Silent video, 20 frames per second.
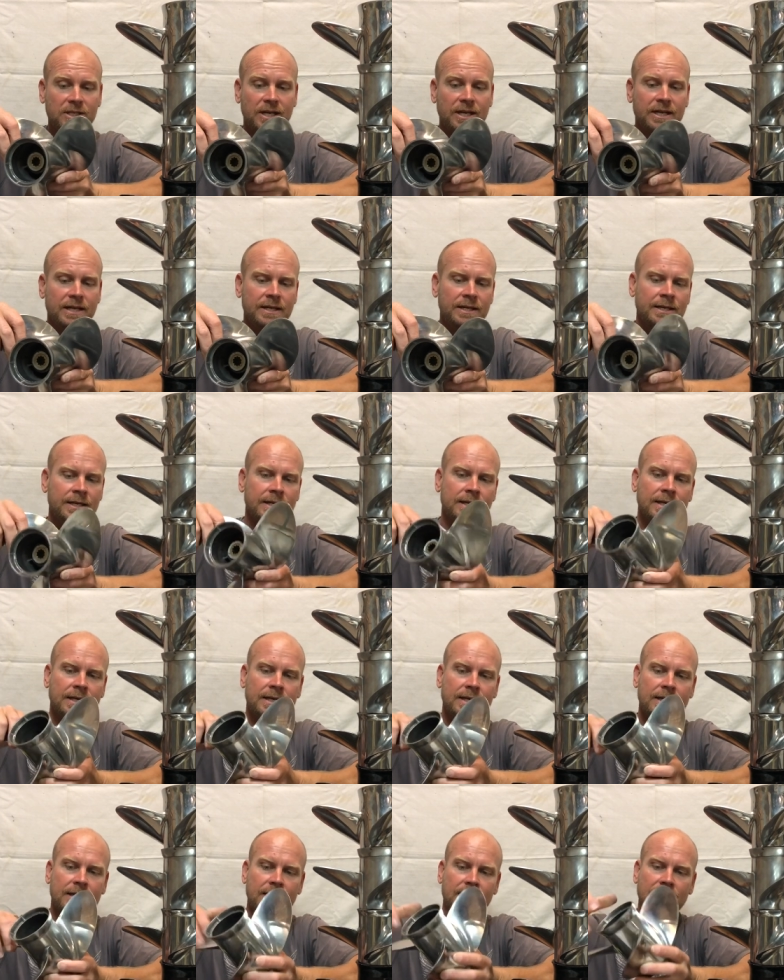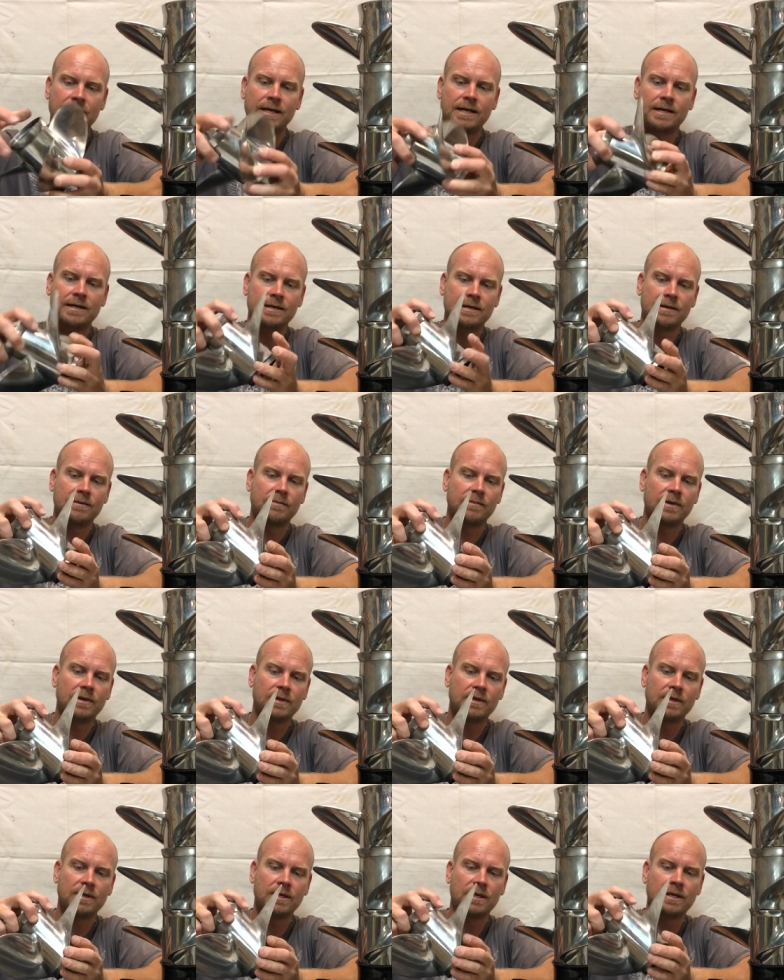here, um,
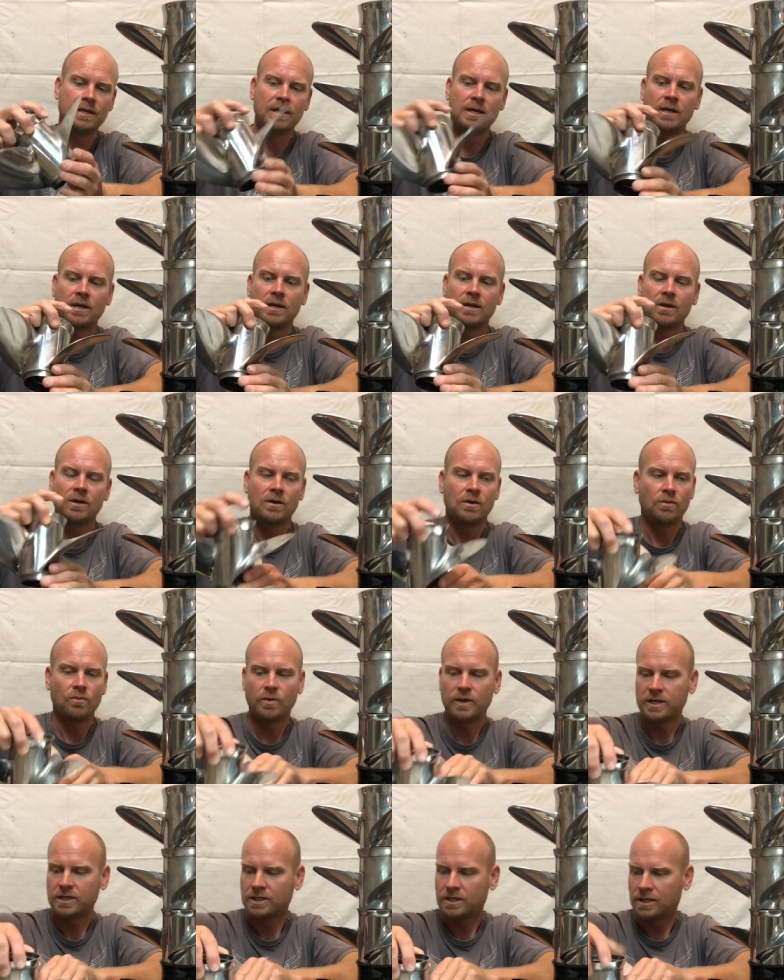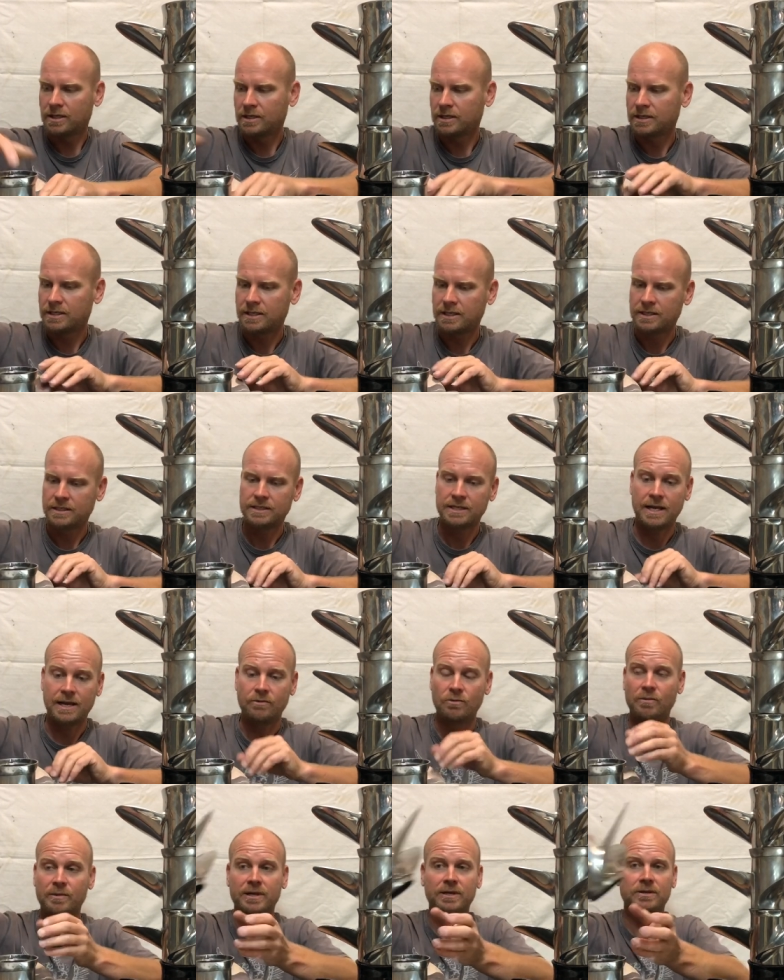which yeah will be